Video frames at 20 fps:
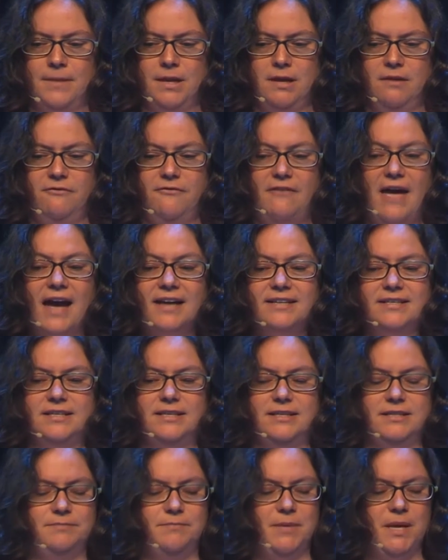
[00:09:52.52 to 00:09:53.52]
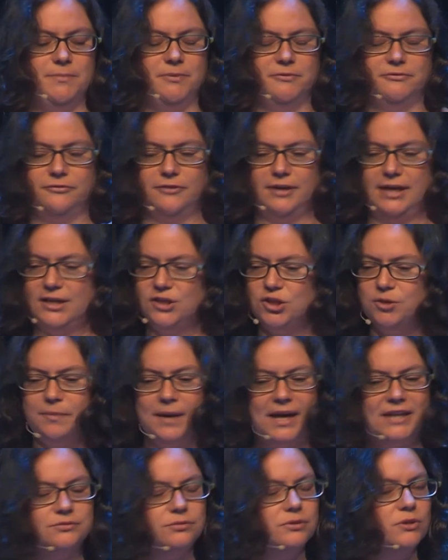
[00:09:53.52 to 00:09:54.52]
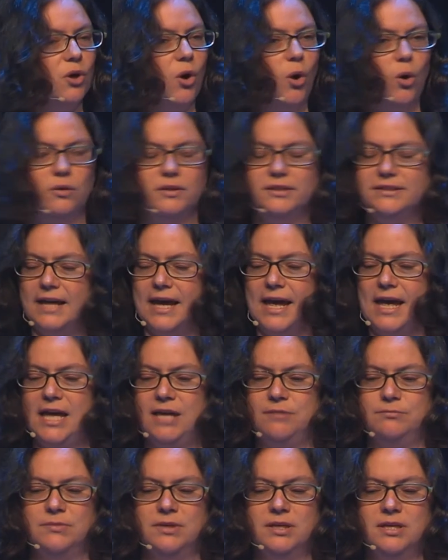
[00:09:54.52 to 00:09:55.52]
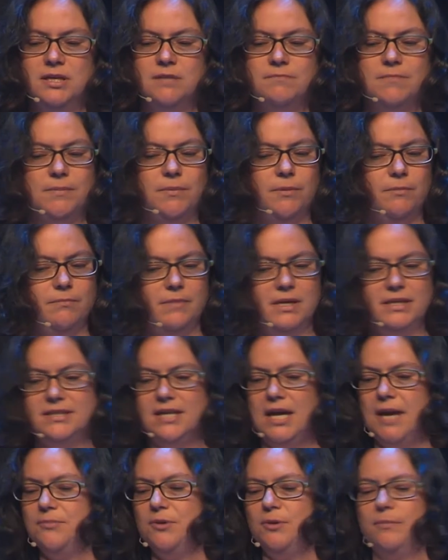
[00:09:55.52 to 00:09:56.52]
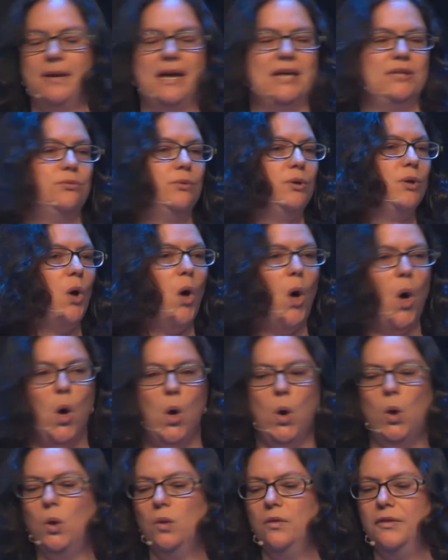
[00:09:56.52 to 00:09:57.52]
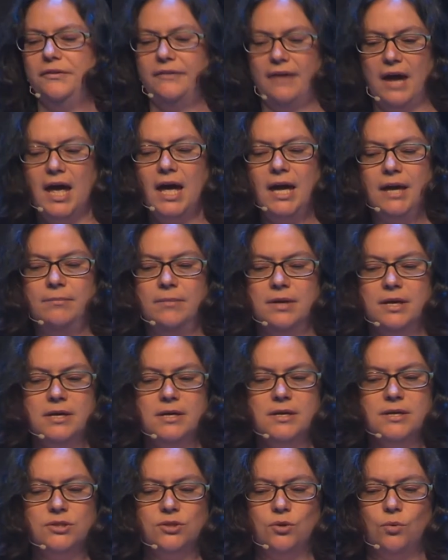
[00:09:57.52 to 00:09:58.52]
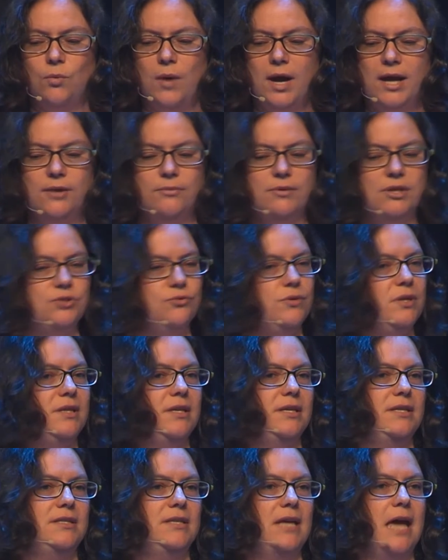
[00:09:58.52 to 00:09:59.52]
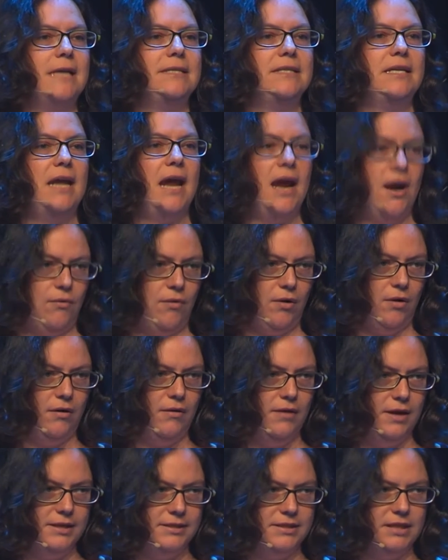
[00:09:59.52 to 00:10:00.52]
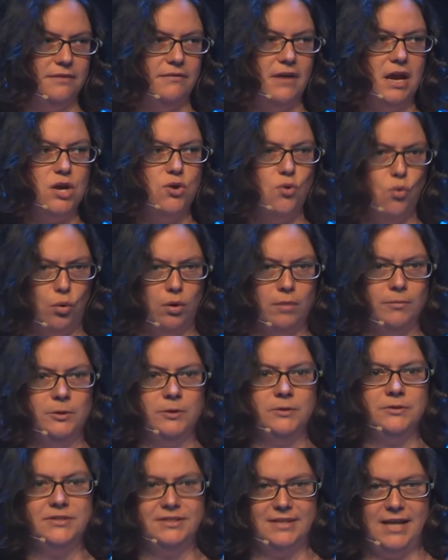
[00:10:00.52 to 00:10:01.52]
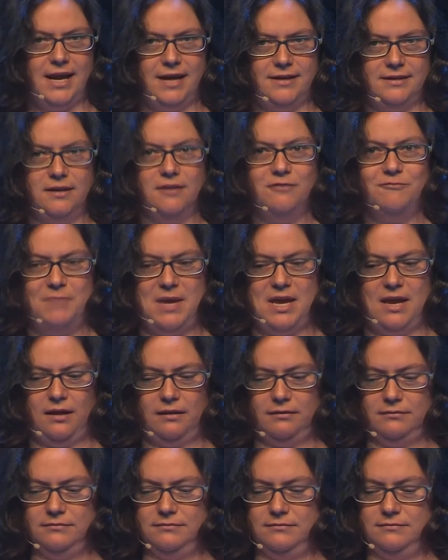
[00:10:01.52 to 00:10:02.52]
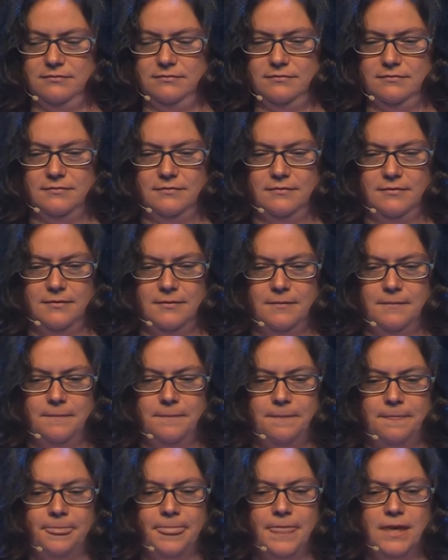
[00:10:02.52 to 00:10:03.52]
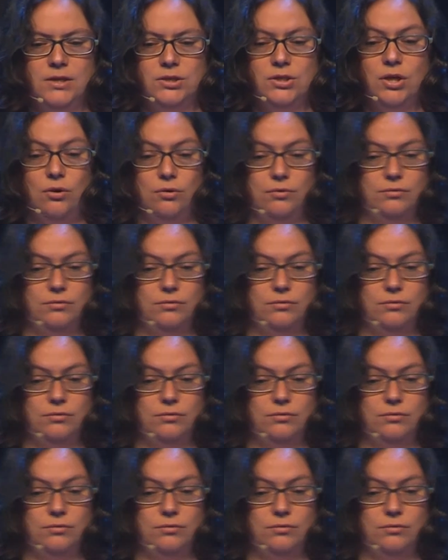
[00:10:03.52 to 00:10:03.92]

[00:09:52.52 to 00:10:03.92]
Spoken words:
Fact is, people forget their password all the time. People mistype their password all the time. So why do we treat this as an error instead of a normal state of being? So